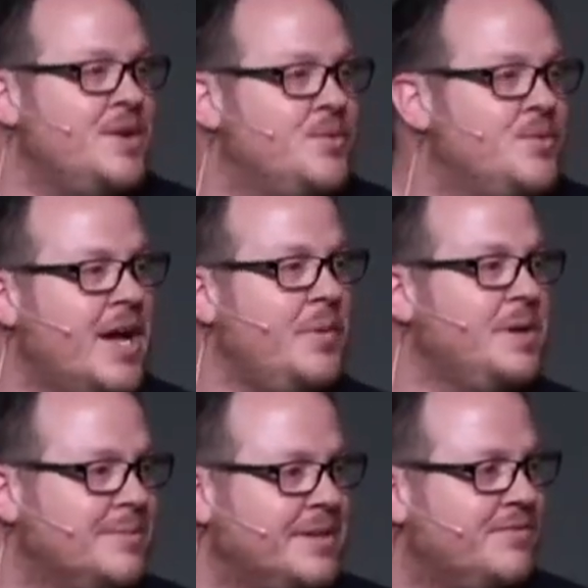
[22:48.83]
when
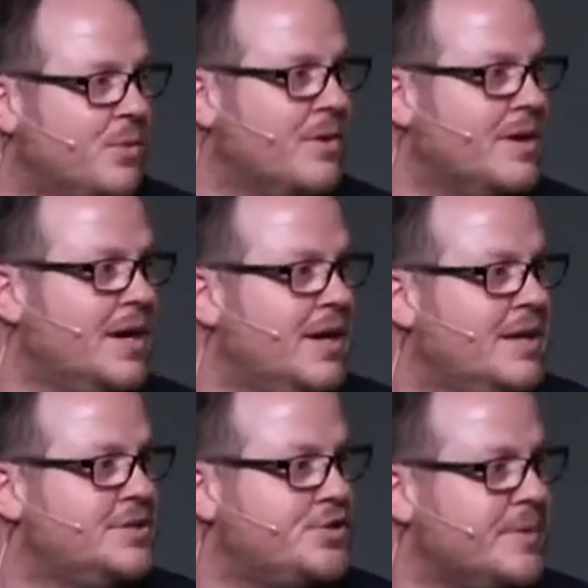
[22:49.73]
coming before
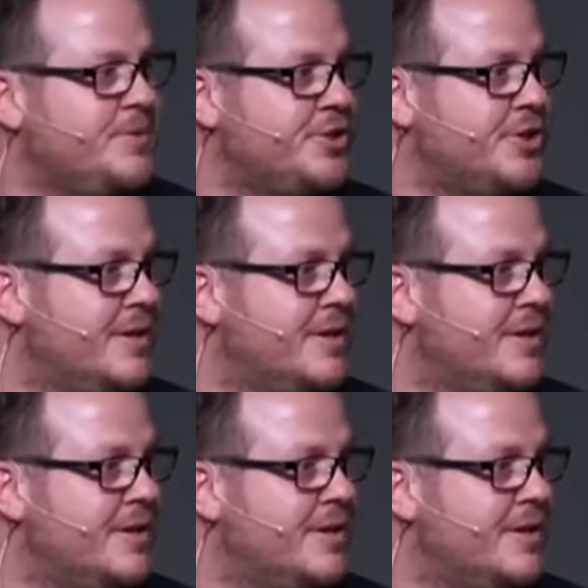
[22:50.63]
Scripture.